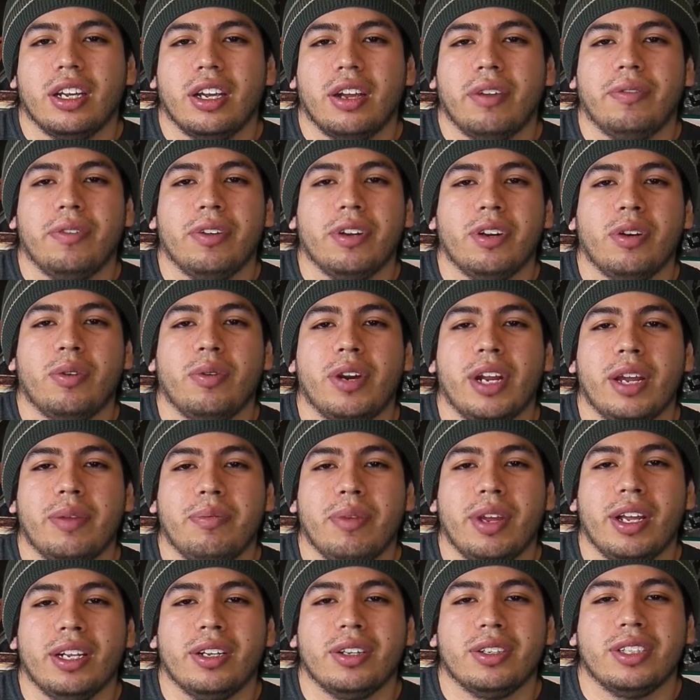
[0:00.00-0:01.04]
If you know what I
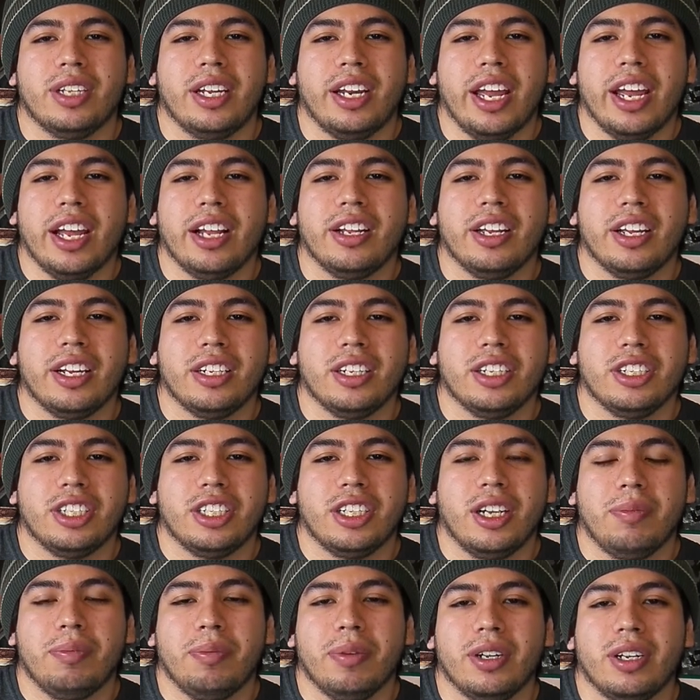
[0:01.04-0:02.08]
mean, there's an alien in the
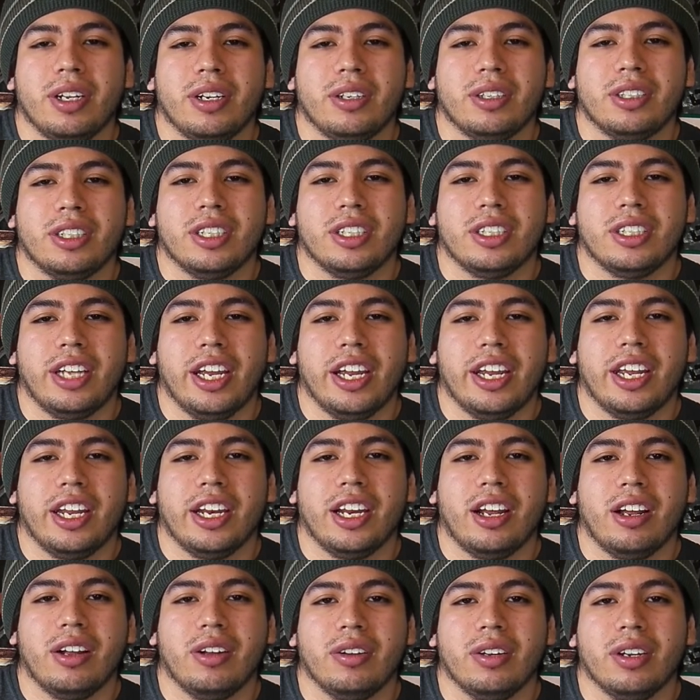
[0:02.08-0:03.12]
ship and they're just taking
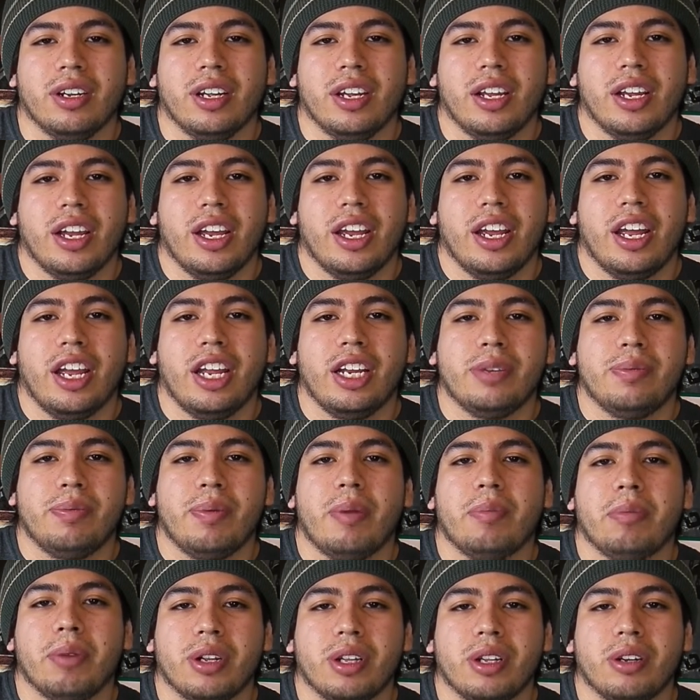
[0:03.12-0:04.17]
out each
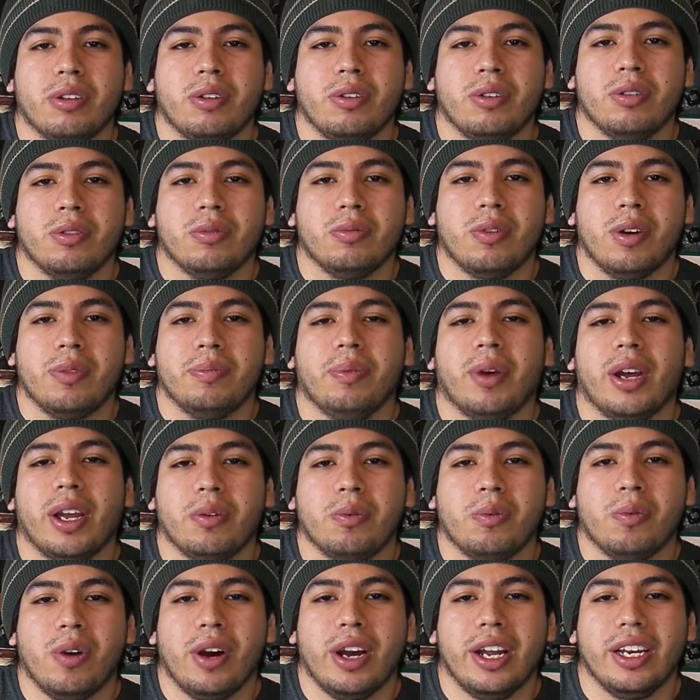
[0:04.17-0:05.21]
member of the crew one by
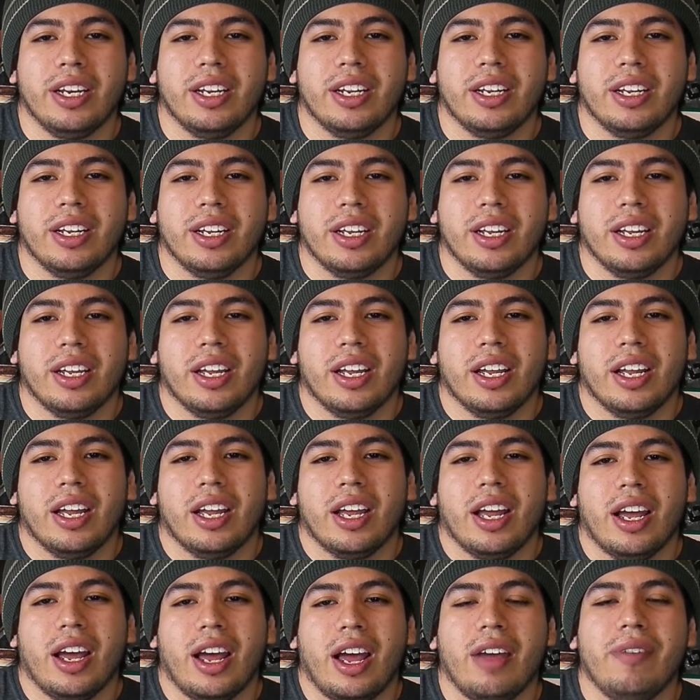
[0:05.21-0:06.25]
one.
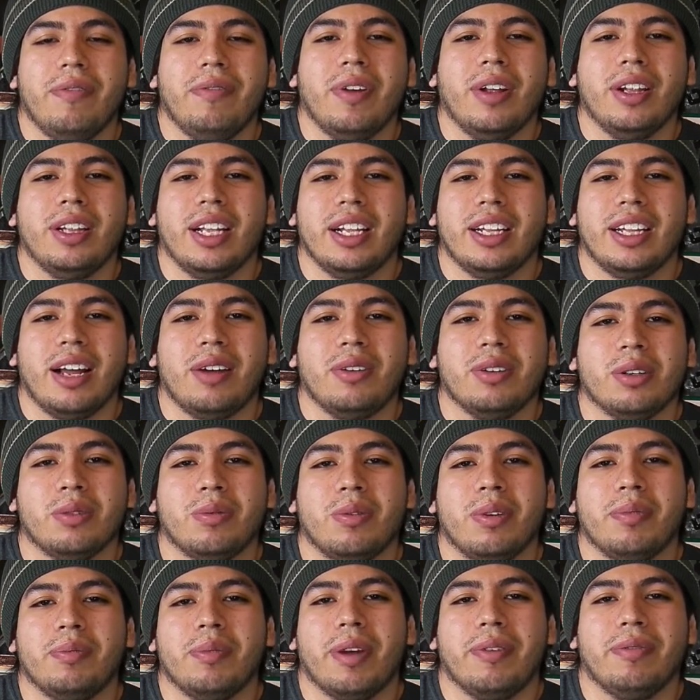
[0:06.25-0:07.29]
I felt that that was
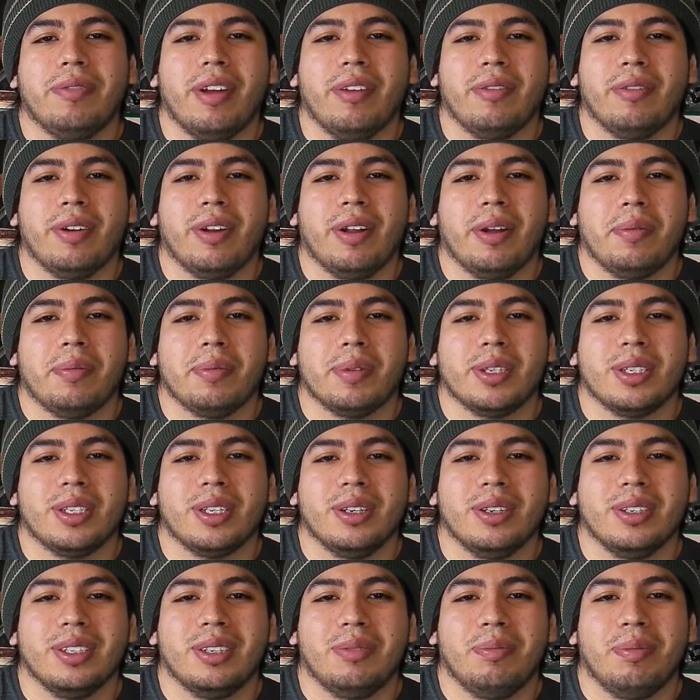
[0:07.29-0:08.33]
one of my favorite
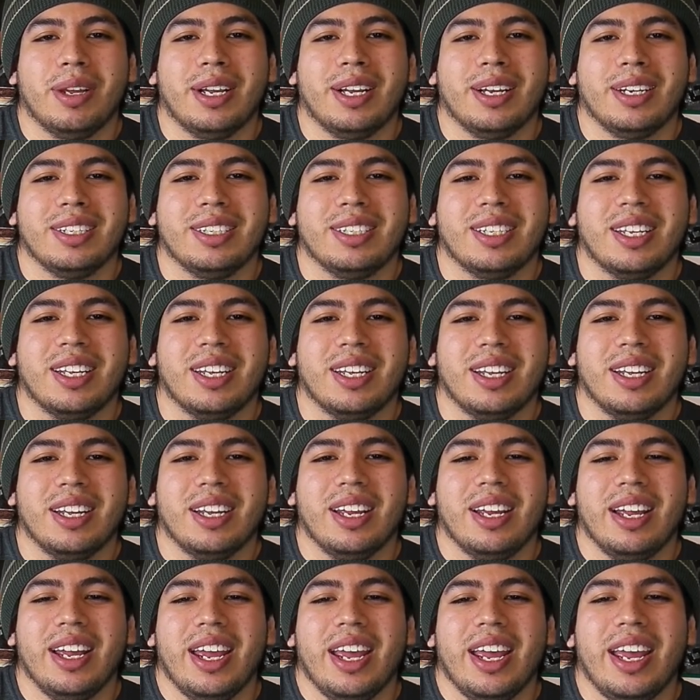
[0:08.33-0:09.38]
episodes because
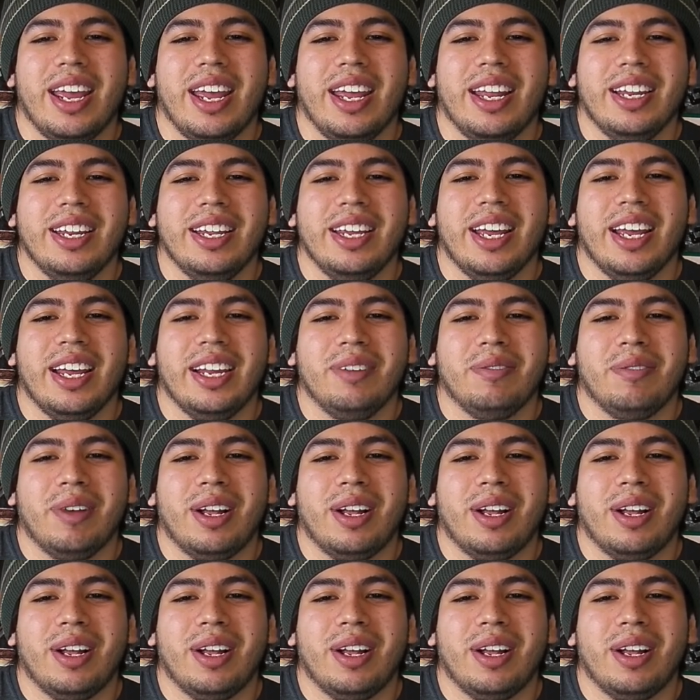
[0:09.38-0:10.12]
in the end,